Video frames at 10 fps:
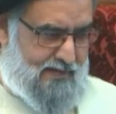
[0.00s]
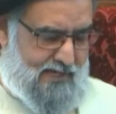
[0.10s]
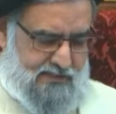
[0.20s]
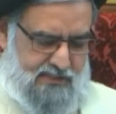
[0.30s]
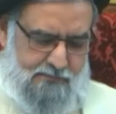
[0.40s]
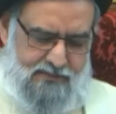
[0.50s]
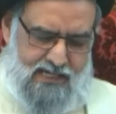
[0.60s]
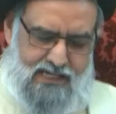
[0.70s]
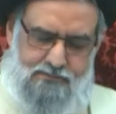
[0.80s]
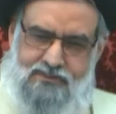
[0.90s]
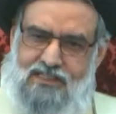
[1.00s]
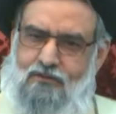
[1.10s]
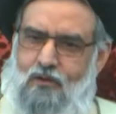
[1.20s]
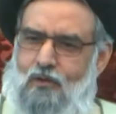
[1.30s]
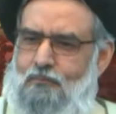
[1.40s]
And sometimes
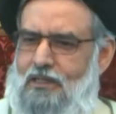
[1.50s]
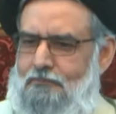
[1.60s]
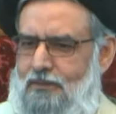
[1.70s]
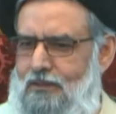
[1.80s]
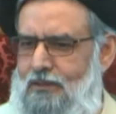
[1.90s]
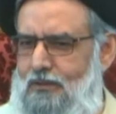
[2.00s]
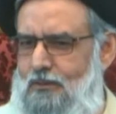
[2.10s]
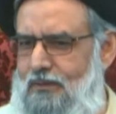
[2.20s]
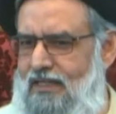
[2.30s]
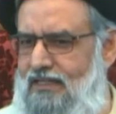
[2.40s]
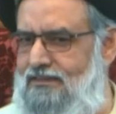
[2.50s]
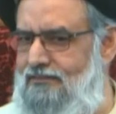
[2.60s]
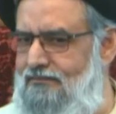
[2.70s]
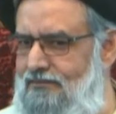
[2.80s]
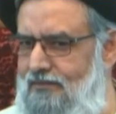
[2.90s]
our own people who get,
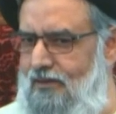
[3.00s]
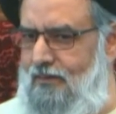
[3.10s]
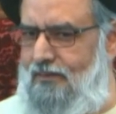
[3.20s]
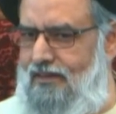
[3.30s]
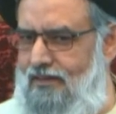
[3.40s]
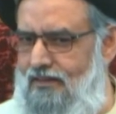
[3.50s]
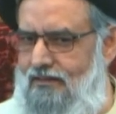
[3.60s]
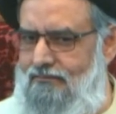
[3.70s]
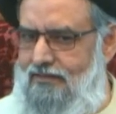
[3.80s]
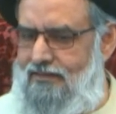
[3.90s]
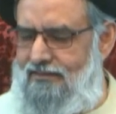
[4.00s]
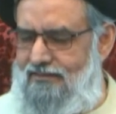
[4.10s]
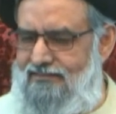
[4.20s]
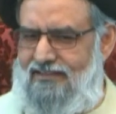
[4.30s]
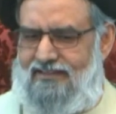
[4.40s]
you know, very, very
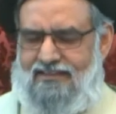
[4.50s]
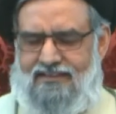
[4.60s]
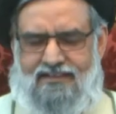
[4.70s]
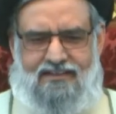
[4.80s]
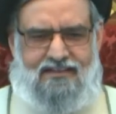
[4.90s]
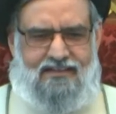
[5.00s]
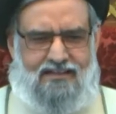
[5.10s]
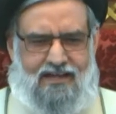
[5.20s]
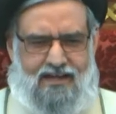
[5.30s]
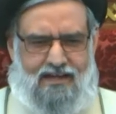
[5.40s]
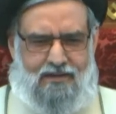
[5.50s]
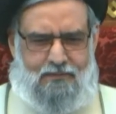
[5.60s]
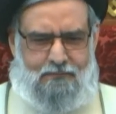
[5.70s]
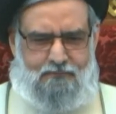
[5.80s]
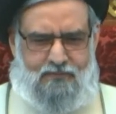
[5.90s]
easily
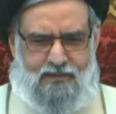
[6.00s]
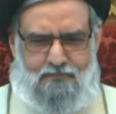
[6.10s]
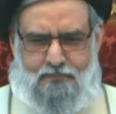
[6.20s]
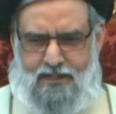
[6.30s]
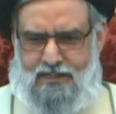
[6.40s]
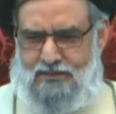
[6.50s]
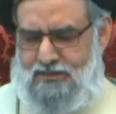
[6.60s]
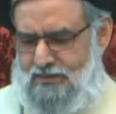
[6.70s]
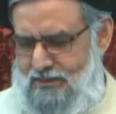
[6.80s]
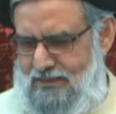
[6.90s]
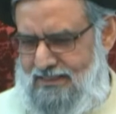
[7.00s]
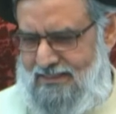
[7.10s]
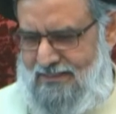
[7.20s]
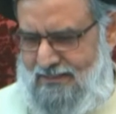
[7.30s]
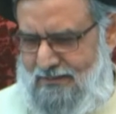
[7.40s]
um, impressed
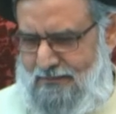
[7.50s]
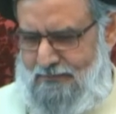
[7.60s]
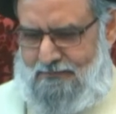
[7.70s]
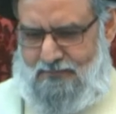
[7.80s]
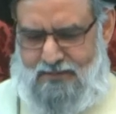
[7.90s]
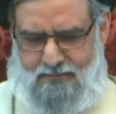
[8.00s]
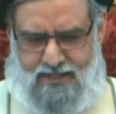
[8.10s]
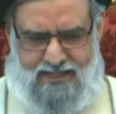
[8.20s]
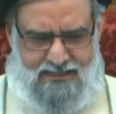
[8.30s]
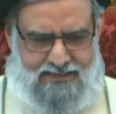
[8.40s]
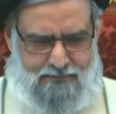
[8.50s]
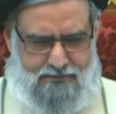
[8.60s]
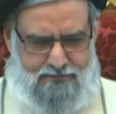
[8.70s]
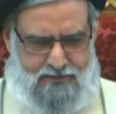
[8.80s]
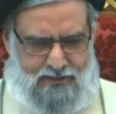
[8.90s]
by some
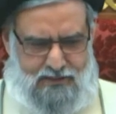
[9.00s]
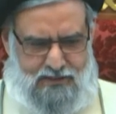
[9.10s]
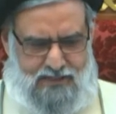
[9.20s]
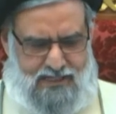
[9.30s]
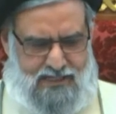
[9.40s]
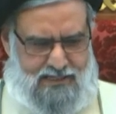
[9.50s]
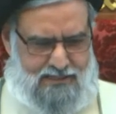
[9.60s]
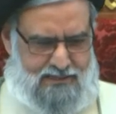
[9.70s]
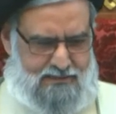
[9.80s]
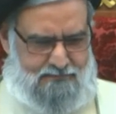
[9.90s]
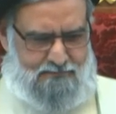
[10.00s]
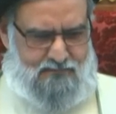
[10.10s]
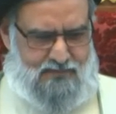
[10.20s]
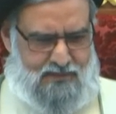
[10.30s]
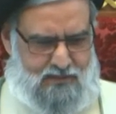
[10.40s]
of the, uh,
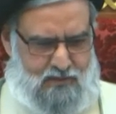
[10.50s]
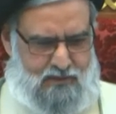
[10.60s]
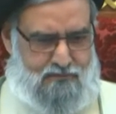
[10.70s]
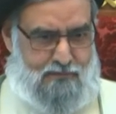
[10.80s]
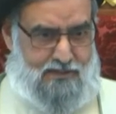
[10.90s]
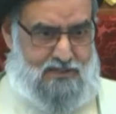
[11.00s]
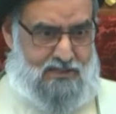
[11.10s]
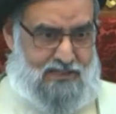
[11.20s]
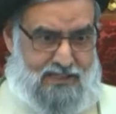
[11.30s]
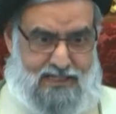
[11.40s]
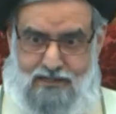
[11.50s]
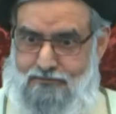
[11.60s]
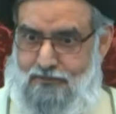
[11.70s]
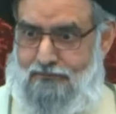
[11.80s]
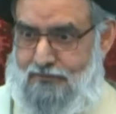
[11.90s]
you know, information they get
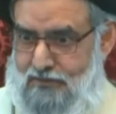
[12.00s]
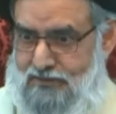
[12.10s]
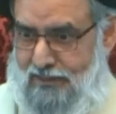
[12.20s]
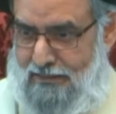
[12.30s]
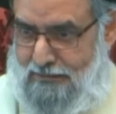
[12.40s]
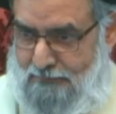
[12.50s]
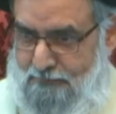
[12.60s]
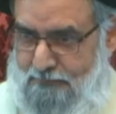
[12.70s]
for the first time.